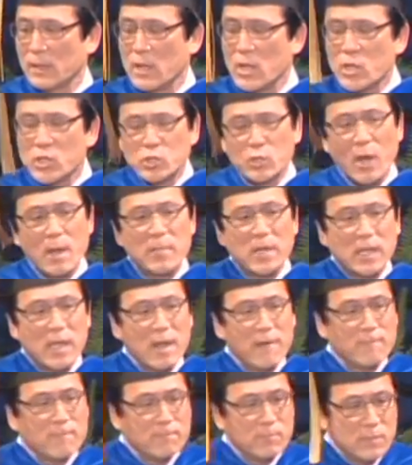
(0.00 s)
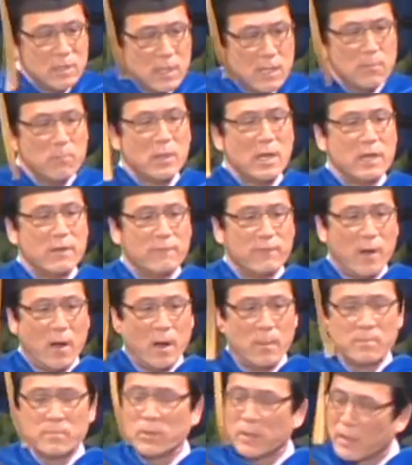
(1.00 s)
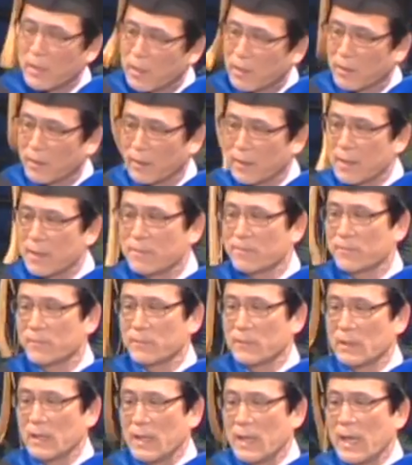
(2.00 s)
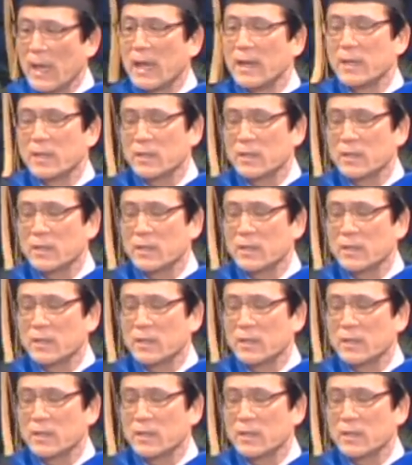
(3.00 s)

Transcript: So I became deeply involved politically and in